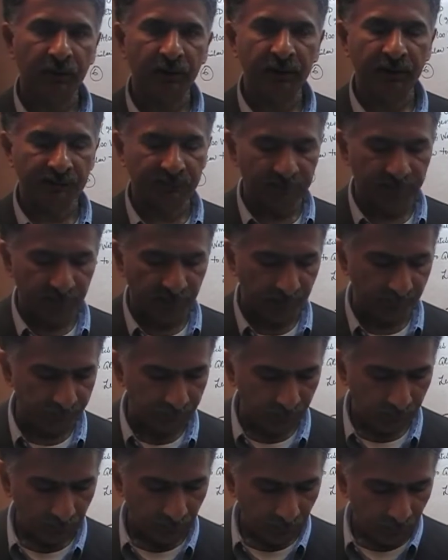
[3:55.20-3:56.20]
in the exam.
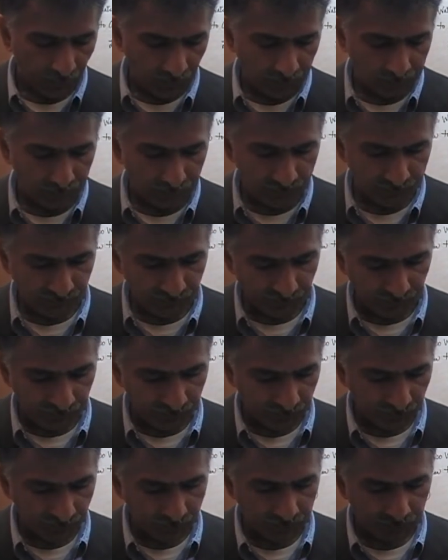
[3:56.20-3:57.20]
I'm
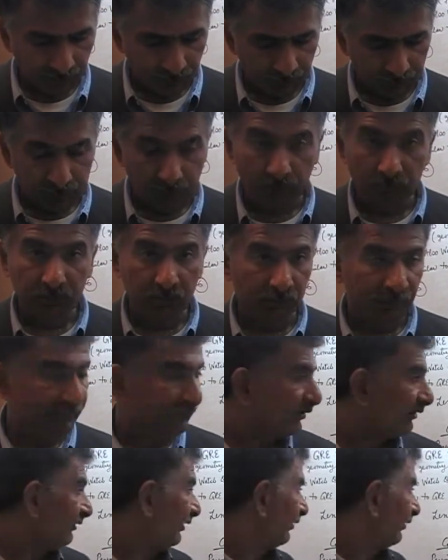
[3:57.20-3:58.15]
modifying it. Problem number 6